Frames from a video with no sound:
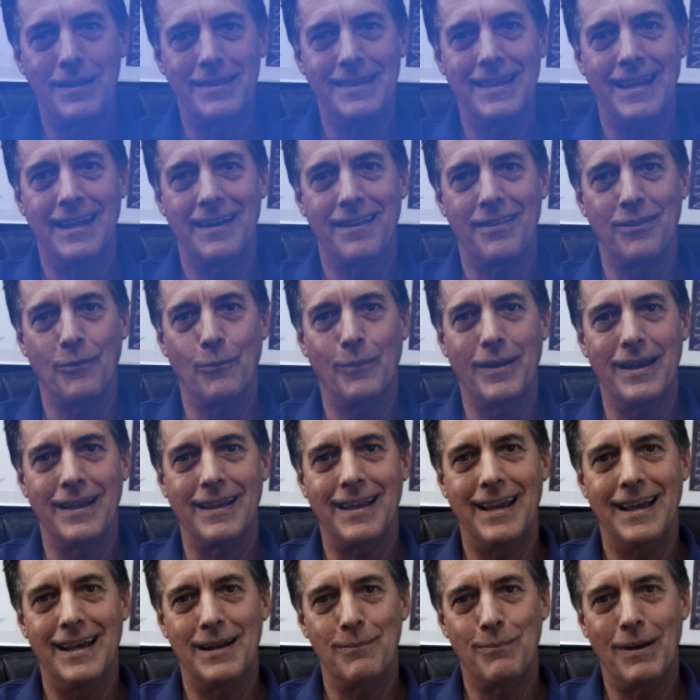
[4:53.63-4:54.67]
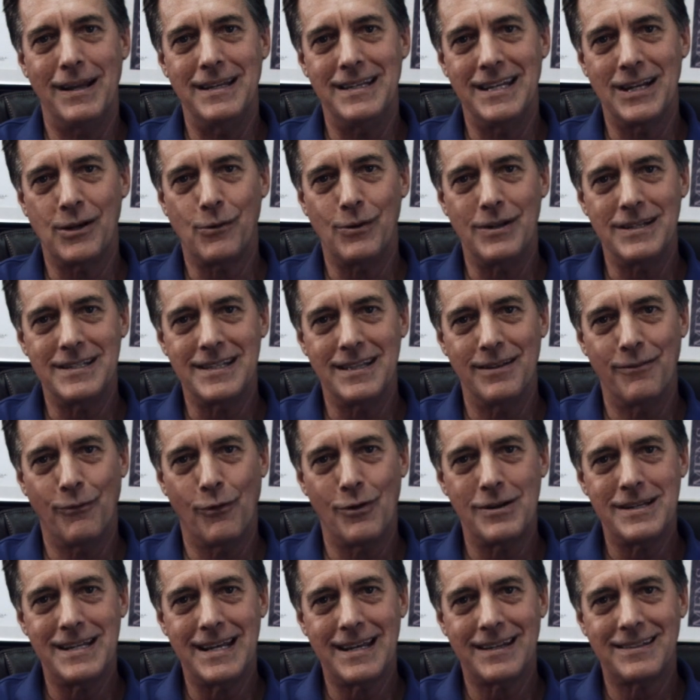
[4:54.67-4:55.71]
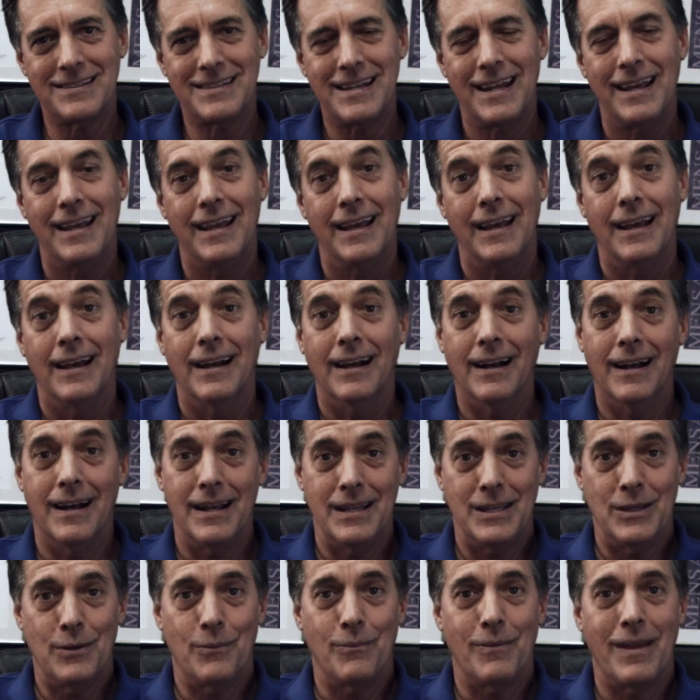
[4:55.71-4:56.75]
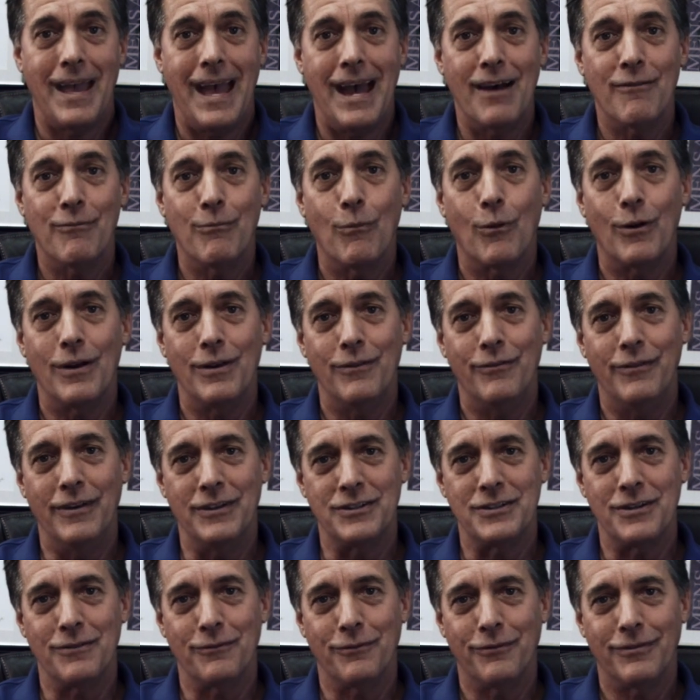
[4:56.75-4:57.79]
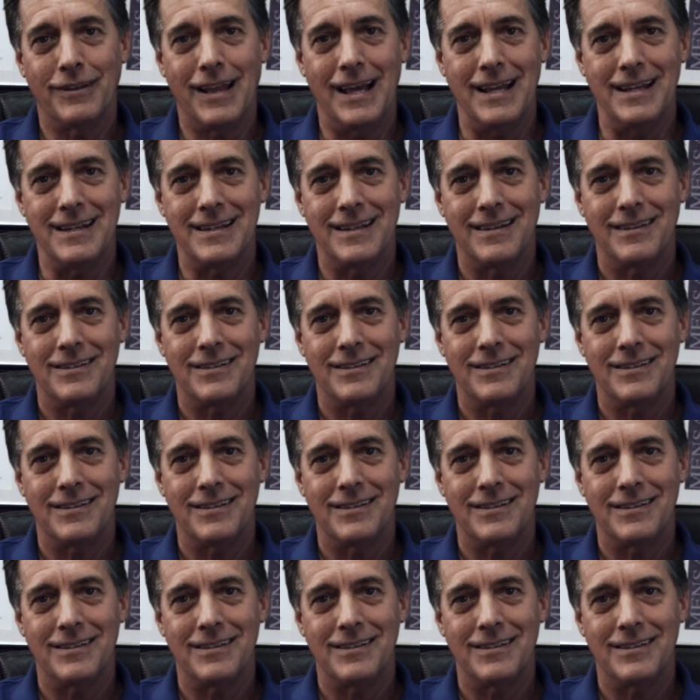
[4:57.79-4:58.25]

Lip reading: at the end of the wing, and by decreasing the vortex, you have more efficient flight.